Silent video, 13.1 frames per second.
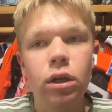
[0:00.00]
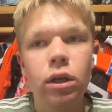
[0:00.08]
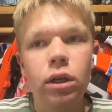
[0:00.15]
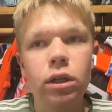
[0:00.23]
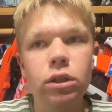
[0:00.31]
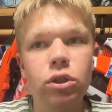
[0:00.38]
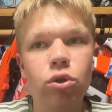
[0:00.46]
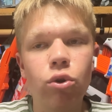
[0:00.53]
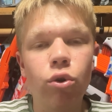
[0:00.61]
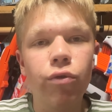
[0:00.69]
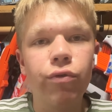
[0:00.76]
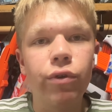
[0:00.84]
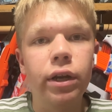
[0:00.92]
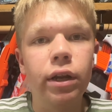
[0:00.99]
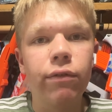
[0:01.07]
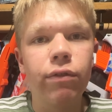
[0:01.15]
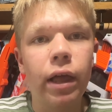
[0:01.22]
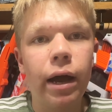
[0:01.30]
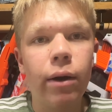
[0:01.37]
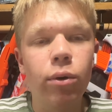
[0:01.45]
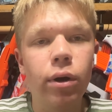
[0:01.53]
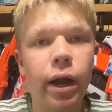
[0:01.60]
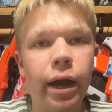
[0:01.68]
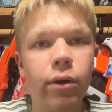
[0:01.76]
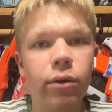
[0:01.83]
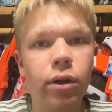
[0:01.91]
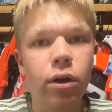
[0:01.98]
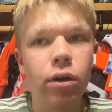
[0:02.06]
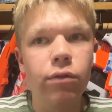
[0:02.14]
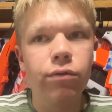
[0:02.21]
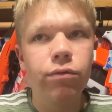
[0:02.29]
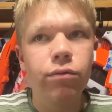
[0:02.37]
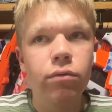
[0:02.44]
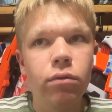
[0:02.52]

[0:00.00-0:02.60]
his girlfriend a flower out of,